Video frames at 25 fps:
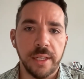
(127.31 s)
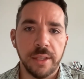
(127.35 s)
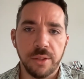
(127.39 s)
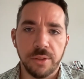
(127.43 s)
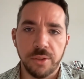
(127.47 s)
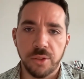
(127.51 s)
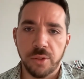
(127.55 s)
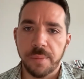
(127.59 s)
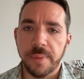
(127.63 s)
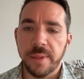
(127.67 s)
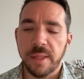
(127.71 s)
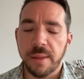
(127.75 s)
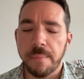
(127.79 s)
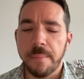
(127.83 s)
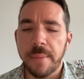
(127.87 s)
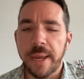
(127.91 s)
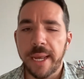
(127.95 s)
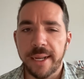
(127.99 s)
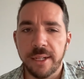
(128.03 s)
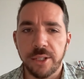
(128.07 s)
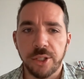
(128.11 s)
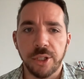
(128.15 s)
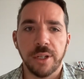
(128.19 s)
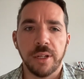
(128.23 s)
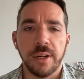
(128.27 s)
Those would be the
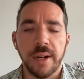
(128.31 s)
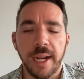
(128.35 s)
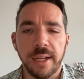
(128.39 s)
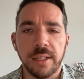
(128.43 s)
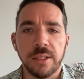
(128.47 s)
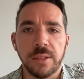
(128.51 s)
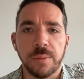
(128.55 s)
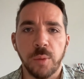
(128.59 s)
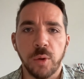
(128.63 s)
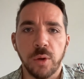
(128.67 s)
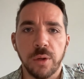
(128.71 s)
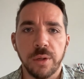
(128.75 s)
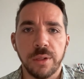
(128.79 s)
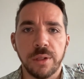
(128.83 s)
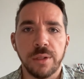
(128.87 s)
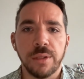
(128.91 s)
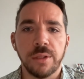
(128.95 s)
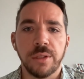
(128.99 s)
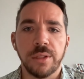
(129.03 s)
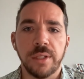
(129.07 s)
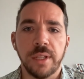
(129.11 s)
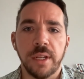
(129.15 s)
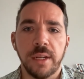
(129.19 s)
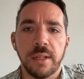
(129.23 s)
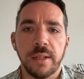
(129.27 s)
major
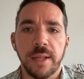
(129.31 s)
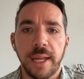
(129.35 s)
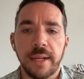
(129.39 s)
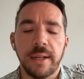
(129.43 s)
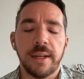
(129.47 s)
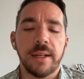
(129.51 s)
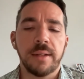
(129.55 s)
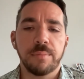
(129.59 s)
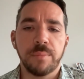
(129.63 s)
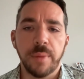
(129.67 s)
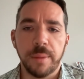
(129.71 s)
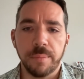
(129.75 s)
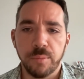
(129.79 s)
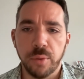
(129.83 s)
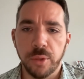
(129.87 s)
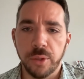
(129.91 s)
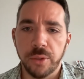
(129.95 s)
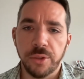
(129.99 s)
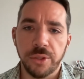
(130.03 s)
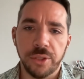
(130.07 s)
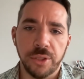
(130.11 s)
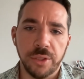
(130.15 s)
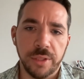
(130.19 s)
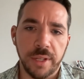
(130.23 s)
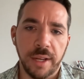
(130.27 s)
exporters and
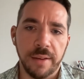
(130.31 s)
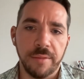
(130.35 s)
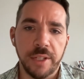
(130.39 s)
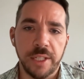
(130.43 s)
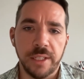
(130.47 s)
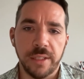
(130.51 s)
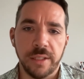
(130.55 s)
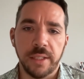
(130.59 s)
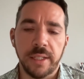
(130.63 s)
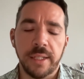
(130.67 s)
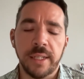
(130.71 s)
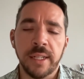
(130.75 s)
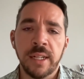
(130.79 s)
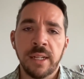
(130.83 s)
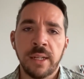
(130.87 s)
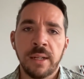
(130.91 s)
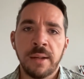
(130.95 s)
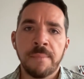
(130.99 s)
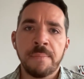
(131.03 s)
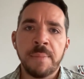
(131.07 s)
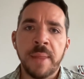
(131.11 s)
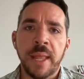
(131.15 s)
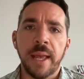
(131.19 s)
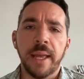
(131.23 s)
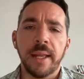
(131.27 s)
producers, obviously.
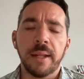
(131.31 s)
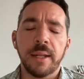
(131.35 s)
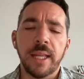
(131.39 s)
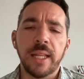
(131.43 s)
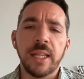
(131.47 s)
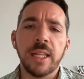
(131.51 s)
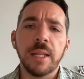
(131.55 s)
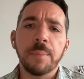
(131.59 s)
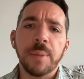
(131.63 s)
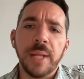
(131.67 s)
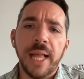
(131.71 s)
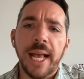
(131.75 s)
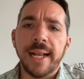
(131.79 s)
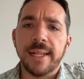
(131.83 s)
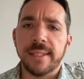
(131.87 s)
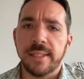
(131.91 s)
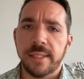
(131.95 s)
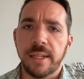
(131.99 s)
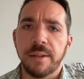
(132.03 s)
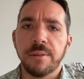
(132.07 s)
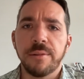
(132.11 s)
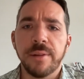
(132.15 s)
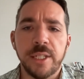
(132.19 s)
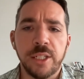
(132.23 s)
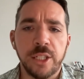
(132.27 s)
And in the Black
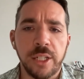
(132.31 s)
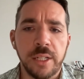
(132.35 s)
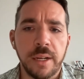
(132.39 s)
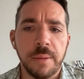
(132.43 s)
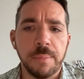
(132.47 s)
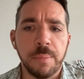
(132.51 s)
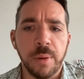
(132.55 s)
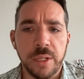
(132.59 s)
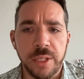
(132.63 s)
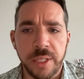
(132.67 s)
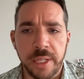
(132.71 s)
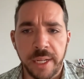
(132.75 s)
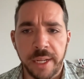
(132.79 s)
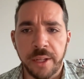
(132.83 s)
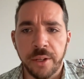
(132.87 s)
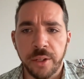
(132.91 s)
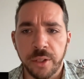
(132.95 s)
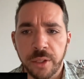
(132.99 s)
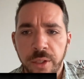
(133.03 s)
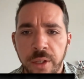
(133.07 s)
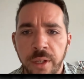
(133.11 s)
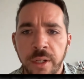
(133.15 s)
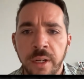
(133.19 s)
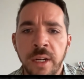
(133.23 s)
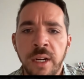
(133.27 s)
Sea region in
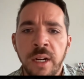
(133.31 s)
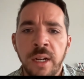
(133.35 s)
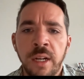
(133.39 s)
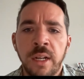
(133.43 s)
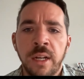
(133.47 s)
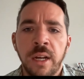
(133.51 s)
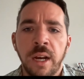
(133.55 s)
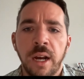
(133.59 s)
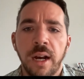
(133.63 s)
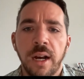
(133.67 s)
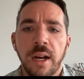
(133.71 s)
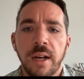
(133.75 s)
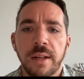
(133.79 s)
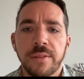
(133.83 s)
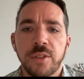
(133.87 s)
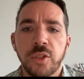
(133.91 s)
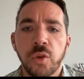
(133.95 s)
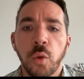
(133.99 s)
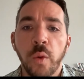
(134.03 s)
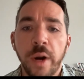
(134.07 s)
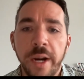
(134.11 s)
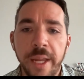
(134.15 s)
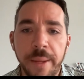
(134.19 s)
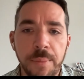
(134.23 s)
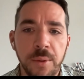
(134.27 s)
particular,
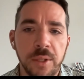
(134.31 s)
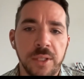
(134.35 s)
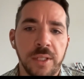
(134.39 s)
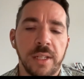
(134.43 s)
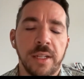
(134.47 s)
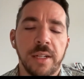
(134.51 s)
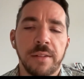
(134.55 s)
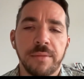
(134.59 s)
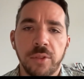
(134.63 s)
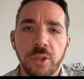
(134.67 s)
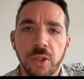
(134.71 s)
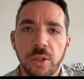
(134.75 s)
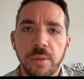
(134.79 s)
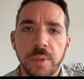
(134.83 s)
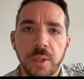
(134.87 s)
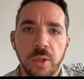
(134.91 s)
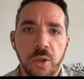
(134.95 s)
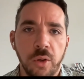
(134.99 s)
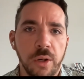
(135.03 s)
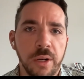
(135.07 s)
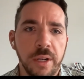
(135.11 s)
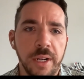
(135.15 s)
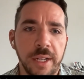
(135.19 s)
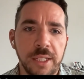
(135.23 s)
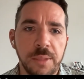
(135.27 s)
20% of global
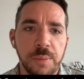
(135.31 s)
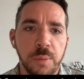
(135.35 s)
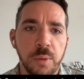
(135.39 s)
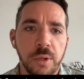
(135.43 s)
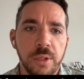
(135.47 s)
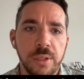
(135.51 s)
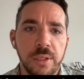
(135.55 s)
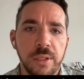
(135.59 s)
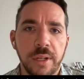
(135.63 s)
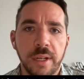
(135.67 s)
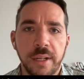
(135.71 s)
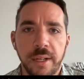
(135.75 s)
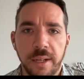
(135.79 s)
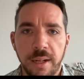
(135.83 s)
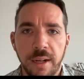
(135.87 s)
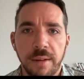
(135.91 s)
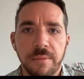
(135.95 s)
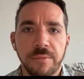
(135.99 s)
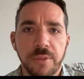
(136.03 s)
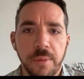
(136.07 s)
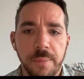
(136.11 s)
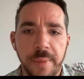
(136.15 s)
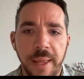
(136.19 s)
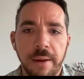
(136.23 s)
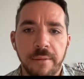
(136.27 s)
corn exports are going to come
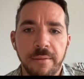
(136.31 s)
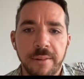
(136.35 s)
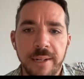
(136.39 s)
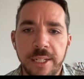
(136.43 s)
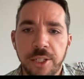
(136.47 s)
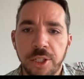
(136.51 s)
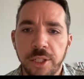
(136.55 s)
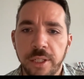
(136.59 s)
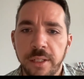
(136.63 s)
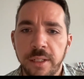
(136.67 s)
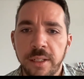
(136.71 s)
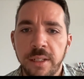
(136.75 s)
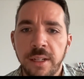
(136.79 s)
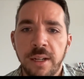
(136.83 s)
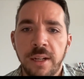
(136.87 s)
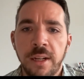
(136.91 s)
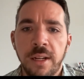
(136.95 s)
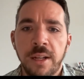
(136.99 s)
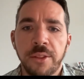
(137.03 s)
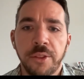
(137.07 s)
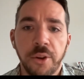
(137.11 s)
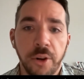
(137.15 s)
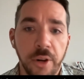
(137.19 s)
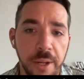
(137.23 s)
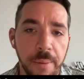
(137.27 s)
from that region,
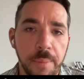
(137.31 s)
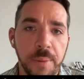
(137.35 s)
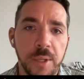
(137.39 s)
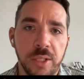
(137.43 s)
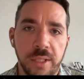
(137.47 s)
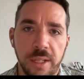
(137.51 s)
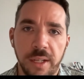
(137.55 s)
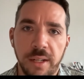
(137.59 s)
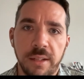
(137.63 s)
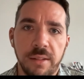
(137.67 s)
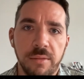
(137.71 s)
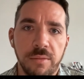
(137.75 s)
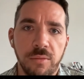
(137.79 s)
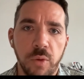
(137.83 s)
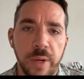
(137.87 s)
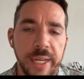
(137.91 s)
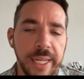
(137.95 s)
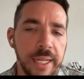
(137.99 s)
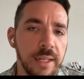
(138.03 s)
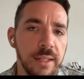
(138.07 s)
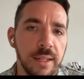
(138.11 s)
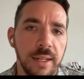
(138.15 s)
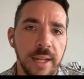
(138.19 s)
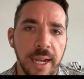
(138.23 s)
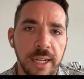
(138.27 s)
30% of
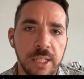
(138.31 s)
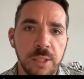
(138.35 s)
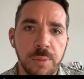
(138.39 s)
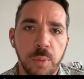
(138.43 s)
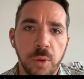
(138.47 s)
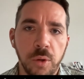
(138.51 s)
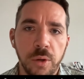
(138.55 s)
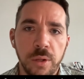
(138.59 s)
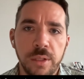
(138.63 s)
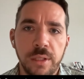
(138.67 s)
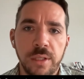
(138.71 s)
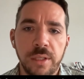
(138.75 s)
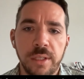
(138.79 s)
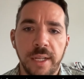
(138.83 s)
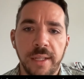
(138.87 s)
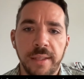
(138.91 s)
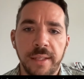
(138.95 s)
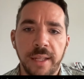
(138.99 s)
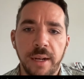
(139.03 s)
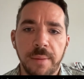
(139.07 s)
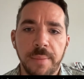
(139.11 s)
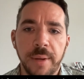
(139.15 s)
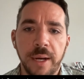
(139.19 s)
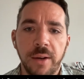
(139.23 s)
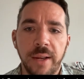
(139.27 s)
wheat exports, and
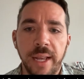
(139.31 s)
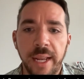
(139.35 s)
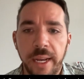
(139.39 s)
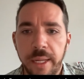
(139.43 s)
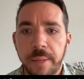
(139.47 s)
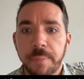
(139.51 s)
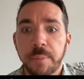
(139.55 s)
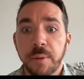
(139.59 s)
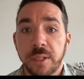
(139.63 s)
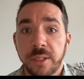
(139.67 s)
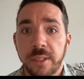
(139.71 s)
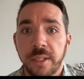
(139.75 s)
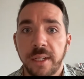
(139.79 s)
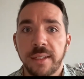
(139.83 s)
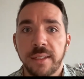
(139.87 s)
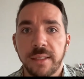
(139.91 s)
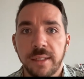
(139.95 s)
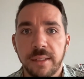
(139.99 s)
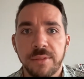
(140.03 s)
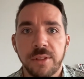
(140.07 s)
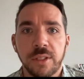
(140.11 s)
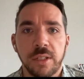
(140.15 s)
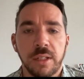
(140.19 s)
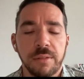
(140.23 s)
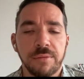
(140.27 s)
then about 80%
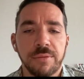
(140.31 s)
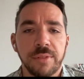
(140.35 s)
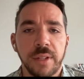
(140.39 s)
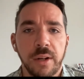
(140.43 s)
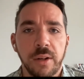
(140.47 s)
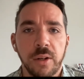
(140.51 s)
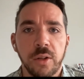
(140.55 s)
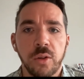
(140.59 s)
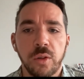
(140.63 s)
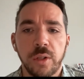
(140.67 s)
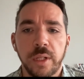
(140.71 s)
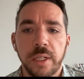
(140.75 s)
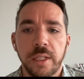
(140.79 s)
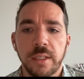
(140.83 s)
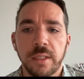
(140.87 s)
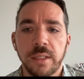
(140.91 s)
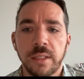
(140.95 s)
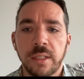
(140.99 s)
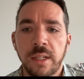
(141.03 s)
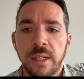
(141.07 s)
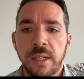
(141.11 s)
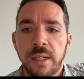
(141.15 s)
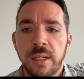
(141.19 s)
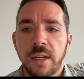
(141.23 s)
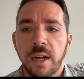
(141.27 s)
of sunflower oil
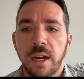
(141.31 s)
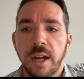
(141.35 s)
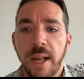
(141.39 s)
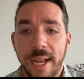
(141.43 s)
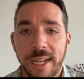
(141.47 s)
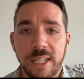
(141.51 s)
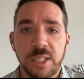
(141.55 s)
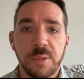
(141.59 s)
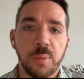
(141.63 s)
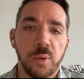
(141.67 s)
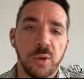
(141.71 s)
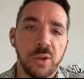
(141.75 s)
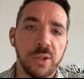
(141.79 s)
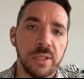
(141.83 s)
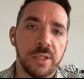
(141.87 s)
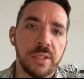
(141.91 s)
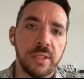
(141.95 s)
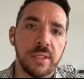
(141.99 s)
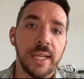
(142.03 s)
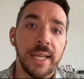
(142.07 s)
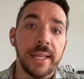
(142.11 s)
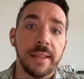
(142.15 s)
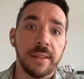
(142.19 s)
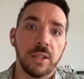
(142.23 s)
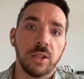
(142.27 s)
exports
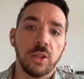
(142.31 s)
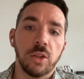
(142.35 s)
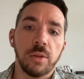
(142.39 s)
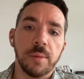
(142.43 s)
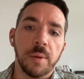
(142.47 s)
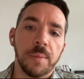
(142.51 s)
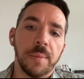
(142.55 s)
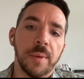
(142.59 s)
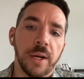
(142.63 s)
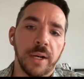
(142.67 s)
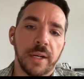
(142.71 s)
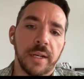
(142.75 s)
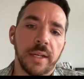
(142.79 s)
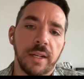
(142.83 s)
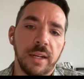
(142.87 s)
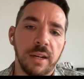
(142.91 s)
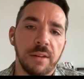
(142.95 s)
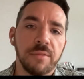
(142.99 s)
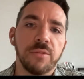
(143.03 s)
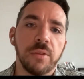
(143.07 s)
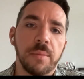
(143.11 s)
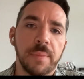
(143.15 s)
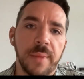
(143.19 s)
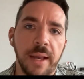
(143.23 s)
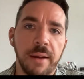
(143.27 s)
in the global market come
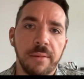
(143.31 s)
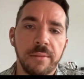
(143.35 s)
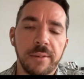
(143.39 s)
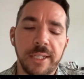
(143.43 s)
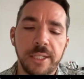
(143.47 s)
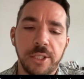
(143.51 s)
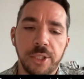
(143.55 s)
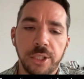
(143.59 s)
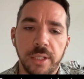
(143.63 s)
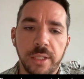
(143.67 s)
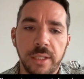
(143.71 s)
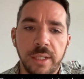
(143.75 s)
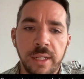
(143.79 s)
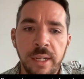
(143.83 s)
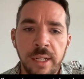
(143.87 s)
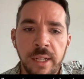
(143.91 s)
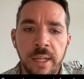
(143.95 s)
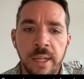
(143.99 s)
from that region.